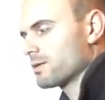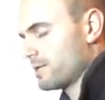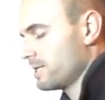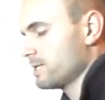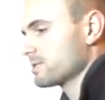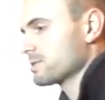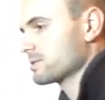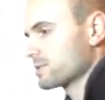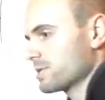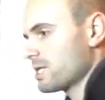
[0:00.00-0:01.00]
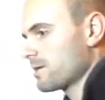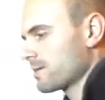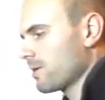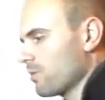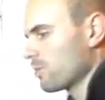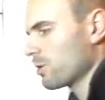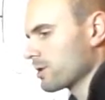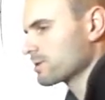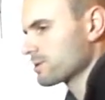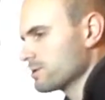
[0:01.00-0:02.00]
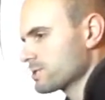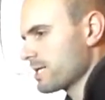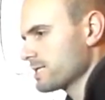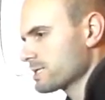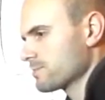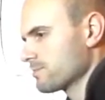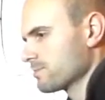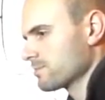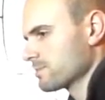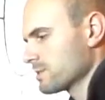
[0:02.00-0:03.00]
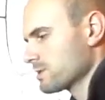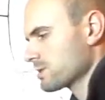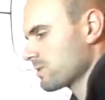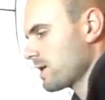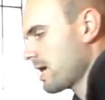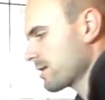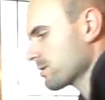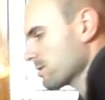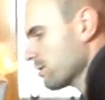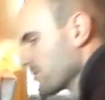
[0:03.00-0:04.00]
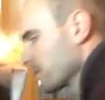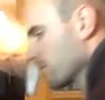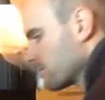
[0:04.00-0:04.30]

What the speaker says: It is. Good job. Okay, one more. Close your eyes. Is this one higher or lower?